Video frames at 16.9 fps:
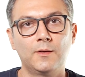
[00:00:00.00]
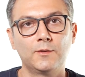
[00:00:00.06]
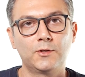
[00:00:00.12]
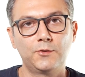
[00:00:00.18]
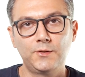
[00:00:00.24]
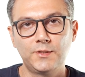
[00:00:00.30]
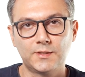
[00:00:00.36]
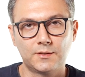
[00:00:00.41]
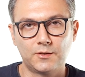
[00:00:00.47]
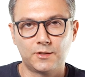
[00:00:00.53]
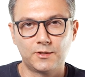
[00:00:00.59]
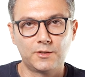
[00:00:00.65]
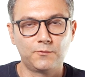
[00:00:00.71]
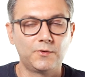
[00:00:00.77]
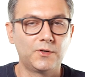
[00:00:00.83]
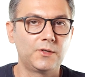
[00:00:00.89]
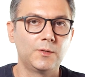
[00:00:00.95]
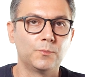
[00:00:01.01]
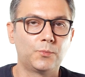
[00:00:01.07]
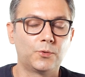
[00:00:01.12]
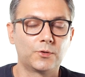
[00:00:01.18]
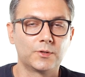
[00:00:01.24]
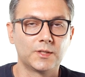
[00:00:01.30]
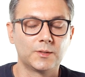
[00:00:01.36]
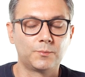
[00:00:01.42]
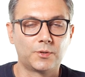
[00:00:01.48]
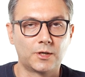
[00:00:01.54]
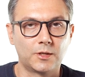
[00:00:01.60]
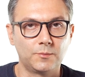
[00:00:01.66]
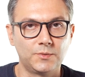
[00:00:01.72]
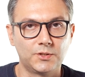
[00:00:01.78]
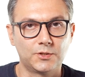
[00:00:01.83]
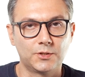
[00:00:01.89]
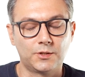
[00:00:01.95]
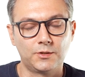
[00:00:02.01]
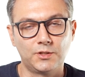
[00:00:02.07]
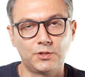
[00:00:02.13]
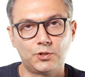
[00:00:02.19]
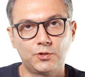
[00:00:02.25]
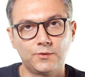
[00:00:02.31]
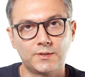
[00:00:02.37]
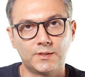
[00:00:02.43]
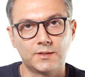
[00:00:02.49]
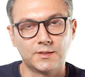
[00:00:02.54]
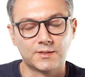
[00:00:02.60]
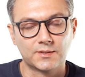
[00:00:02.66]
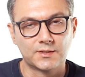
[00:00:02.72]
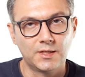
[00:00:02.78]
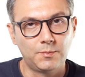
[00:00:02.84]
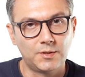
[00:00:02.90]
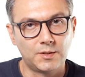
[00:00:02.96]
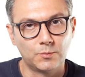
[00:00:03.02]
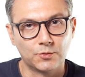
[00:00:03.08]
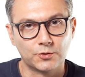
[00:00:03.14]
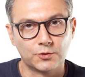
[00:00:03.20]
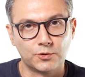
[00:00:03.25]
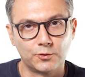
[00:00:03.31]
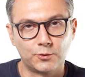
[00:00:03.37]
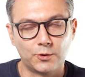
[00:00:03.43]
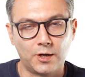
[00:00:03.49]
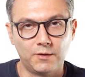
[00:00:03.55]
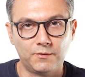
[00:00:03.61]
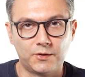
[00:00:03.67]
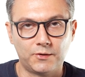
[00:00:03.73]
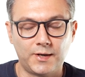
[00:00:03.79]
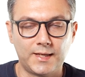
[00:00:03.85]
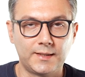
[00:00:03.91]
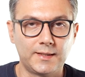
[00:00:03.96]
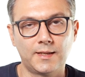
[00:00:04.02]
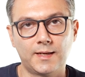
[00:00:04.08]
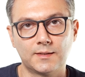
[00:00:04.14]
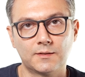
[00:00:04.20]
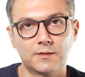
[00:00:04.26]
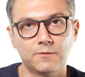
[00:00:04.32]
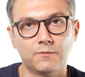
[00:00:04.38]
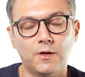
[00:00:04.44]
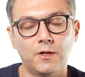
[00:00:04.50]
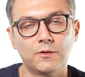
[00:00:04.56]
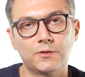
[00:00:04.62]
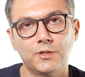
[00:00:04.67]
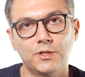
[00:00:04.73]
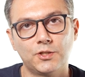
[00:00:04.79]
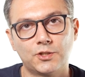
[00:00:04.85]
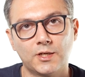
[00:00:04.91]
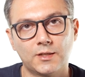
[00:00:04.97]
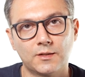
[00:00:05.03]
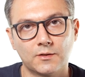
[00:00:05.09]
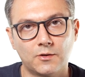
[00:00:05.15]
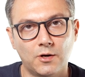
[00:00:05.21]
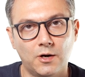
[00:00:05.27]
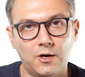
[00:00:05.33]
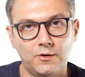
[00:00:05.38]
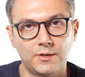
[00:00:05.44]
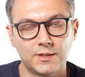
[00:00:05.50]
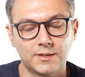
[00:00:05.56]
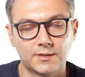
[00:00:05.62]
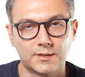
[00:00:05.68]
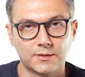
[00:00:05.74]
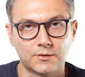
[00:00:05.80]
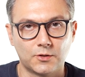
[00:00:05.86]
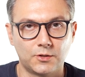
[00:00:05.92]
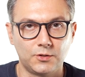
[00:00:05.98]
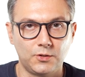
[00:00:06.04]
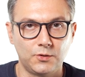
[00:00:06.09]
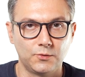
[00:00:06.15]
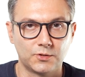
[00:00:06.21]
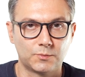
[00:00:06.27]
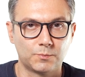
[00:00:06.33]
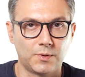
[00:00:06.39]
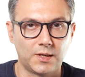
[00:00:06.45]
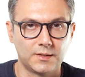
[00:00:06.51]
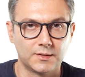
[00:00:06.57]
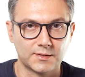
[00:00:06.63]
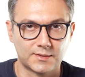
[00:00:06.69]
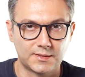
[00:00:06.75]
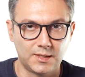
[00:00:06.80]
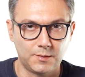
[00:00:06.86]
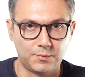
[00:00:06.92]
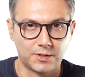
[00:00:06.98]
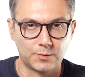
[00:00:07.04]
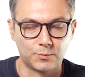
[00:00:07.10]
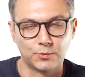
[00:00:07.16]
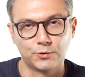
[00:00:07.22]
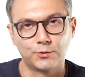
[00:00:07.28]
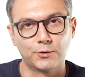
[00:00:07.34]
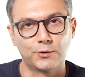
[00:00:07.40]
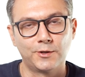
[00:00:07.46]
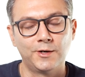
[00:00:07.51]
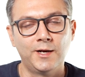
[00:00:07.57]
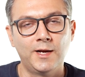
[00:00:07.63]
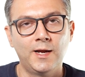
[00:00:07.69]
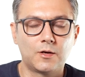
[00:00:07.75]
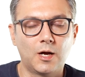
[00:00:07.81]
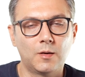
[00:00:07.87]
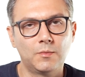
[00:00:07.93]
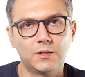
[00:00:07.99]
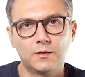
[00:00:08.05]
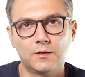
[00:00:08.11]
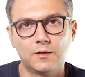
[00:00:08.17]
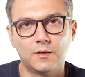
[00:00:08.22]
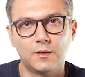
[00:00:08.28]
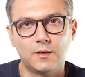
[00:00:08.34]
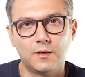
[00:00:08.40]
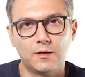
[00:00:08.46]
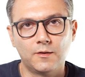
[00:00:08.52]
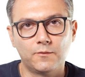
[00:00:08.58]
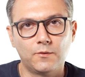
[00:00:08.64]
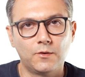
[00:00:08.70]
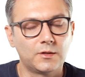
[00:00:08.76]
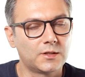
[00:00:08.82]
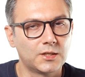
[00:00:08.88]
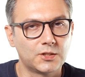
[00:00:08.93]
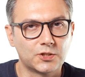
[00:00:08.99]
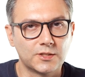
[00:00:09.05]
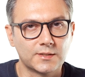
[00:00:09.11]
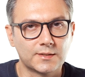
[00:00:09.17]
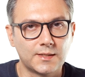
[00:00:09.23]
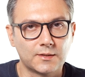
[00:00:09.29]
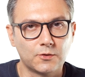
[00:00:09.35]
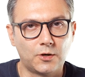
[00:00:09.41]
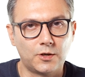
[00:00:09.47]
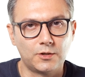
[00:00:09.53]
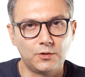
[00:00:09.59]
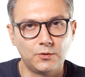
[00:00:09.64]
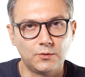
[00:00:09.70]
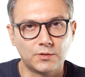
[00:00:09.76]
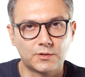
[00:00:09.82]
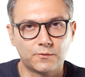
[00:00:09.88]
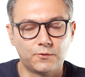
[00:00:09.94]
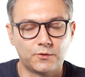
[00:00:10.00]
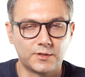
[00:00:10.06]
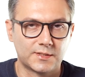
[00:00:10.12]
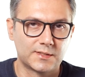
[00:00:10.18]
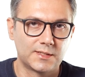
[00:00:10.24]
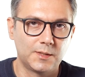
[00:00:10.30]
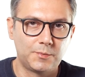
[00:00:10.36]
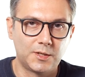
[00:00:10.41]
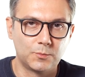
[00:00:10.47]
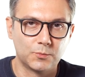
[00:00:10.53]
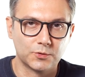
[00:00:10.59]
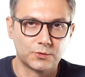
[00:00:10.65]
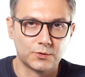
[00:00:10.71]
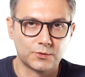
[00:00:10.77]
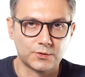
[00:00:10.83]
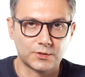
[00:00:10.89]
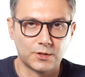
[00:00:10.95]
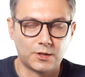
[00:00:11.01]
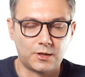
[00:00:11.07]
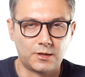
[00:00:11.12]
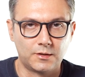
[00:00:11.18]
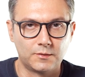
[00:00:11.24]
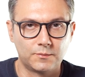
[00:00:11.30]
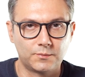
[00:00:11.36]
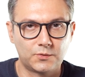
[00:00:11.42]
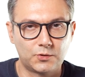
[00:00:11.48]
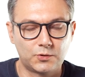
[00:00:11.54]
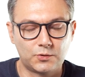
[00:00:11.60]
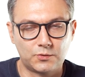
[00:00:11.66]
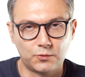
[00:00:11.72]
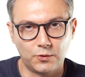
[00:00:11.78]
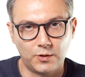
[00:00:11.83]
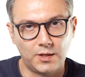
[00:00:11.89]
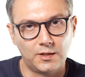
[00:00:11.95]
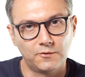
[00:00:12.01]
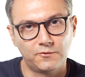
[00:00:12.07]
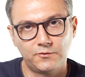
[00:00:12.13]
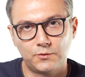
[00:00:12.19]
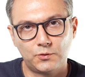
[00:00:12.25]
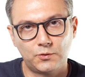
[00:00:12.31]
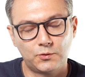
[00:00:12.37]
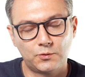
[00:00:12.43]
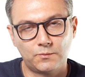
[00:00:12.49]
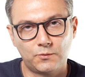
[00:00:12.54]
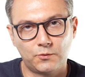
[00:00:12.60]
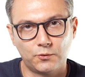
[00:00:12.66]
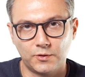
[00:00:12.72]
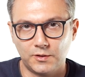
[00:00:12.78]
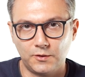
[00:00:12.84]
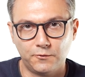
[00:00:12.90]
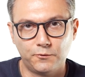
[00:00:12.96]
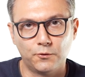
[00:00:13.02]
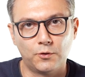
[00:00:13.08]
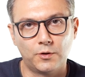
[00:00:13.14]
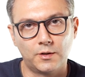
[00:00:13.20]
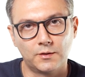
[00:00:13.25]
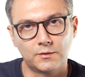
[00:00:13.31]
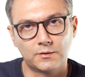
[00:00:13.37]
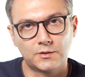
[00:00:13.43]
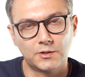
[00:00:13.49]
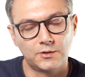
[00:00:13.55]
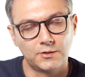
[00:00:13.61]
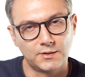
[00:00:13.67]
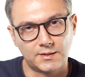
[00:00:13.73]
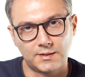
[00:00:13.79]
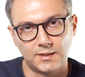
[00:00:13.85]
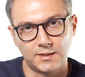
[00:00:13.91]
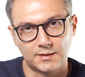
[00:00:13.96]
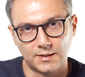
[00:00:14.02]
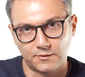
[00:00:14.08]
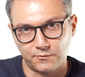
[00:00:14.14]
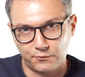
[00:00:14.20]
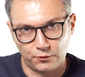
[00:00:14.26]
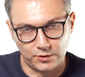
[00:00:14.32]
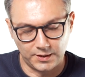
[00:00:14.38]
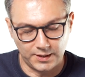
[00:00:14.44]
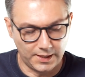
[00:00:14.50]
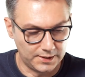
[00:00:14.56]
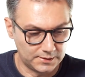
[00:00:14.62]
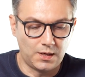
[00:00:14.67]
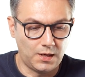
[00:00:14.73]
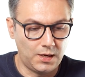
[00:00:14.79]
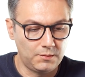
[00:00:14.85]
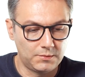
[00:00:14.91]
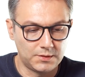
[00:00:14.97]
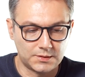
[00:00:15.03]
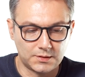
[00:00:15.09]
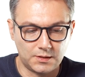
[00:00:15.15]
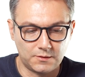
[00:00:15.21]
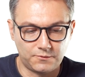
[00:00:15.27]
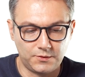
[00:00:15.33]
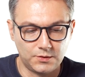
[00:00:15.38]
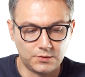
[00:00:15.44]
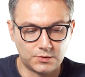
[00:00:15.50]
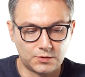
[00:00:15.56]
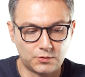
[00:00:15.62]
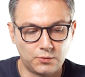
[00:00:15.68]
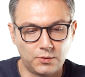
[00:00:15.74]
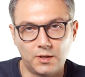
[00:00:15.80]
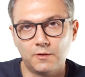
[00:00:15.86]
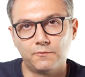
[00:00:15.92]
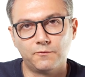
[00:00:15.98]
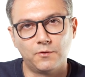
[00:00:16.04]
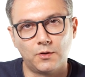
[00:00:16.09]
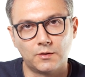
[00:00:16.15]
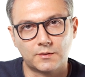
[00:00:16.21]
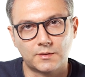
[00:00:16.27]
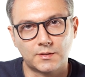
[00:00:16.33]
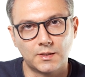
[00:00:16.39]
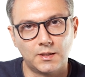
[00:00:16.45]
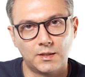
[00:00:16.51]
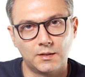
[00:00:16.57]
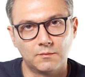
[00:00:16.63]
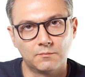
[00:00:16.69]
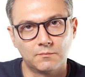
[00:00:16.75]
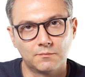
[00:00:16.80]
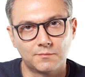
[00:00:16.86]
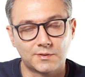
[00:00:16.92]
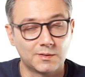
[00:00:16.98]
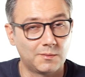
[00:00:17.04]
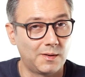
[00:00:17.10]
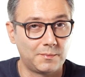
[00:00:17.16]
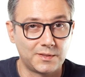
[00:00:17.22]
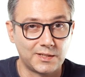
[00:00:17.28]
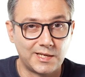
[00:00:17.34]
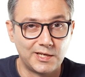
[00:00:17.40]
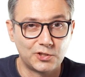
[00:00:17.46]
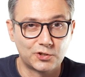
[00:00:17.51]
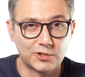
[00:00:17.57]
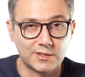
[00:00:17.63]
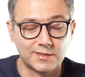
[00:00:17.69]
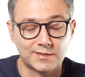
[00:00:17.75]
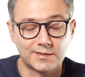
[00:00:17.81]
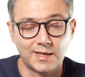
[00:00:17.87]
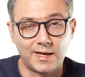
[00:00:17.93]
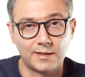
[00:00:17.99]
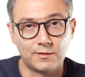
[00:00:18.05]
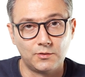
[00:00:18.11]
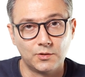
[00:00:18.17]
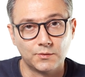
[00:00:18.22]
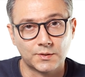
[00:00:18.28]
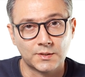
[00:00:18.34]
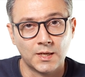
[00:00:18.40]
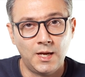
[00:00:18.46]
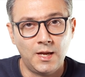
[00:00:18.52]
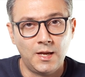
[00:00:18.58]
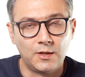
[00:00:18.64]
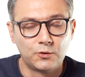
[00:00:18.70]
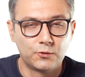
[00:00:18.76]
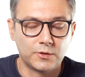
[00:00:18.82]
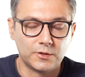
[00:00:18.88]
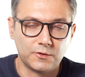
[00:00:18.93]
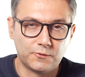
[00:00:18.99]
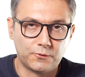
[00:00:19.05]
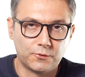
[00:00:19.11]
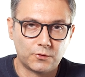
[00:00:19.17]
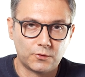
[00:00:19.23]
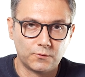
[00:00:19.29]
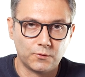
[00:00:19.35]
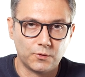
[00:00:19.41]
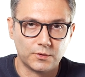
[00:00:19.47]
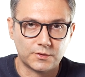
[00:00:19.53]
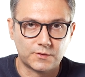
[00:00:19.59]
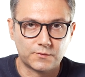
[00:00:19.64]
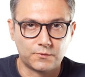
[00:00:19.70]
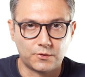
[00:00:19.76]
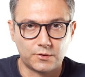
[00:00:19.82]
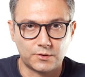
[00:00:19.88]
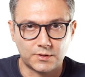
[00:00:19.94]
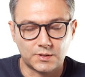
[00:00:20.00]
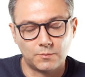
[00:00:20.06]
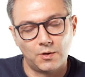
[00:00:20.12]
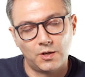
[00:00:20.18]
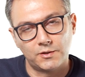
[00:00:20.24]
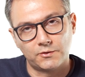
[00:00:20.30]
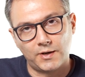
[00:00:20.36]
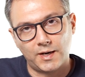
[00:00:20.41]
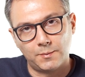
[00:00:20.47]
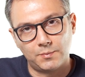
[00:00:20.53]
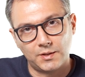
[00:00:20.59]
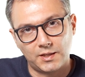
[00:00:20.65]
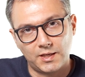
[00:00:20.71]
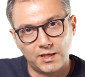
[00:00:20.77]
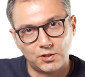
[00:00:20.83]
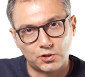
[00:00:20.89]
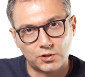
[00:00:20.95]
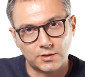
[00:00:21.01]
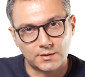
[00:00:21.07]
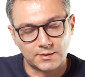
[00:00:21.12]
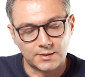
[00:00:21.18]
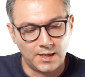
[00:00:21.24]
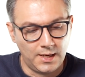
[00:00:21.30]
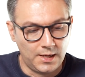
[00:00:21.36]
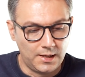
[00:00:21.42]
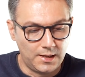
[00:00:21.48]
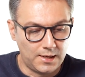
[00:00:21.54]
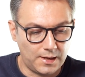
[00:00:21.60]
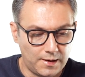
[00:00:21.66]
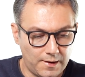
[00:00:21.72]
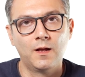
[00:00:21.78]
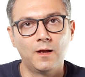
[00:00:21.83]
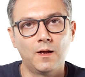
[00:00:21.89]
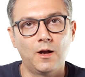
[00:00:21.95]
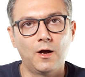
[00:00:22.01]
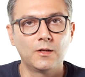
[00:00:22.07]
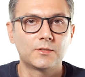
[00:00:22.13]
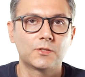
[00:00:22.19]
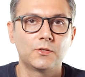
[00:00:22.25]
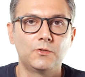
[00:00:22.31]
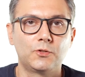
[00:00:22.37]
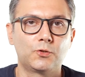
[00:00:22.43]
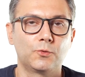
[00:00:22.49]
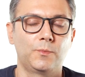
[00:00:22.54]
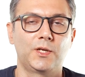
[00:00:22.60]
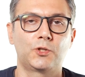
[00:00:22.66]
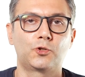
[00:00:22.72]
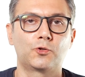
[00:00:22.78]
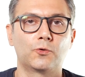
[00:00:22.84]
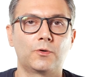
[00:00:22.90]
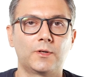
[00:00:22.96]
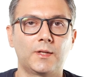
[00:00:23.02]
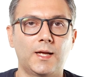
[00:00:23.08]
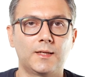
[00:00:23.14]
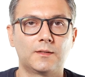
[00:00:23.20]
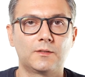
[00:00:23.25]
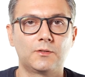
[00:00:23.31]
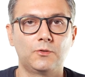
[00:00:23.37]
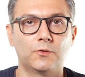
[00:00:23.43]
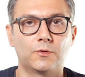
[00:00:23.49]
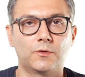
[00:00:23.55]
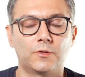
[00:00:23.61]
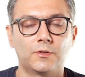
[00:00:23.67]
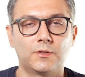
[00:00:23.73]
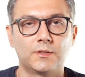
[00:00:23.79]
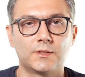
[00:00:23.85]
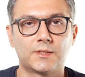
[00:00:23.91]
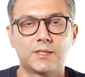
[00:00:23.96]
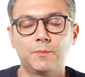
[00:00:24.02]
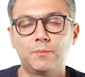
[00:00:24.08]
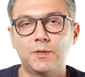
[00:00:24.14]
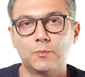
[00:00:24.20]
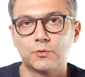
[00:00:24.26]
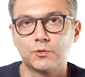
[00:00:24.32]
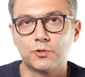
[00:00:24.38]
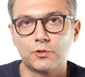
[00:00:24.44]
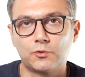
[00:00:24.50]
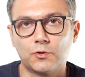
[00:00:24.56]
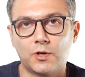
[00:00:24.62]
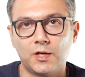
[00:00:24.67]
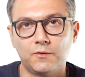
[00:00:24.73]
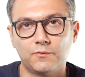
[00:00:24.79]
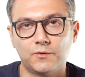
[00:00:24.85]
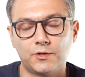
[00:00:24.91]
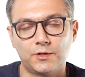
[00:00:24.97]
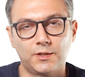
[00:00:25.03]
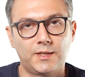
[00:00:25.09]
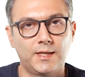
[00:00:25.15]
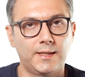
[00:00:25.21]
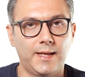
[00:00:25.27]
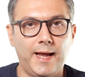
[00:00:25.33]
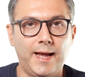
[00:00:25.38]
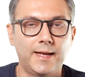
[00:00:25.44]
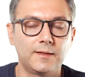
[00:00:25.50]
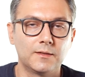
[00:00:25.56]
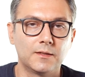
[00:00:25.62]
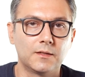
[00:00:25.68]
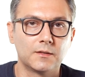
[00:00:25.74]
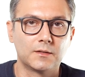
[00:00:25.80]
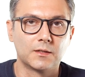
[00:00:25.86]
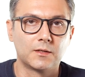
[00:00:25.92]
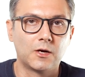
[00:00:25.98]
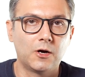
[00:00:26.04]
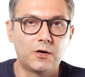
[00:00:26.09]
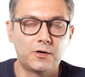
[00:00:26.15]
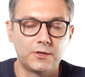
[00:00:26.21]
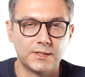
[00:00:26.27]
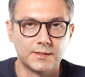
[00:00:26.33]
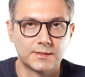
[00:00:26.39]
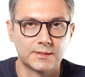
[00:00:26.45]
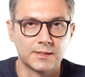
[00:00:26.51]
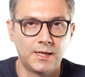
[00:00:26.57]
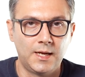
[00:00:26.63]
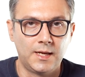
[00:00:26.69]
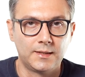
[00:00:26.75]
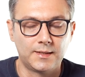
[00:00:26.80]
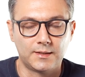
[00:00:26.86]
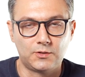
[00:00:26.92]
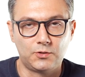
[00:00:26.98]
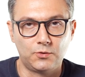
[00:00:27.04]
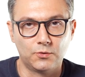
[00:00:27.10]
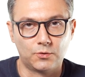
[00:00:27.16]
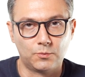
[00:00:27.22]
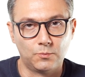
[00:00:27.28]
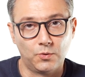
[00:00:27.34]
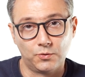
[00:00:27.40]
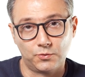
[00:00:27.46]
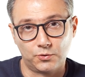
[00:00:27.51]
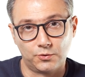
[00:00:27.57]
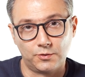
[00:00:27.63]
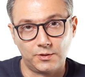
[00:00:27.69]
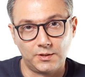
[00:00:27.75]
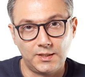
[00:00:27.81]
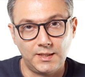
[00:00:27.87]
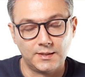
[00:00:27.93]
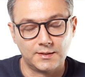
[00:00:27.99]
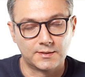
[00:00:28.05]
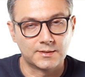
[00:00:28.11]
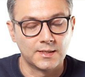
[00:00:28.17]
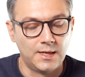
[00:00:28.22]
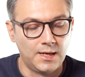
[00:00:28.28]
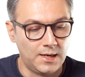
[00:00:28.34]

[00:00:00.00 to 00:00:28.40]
There is another very important parameter in choosing a stepper motor driver, and that's the voltage and the current that are used by the stepper motor. Common voltages that are used for stepper motors are 12, 24, 36, and 48. I myself use 12 volts in some applications and use 24 volts for some other applications. Also, you need to make sure that your stepper motor driver can handle the current that your motor needs.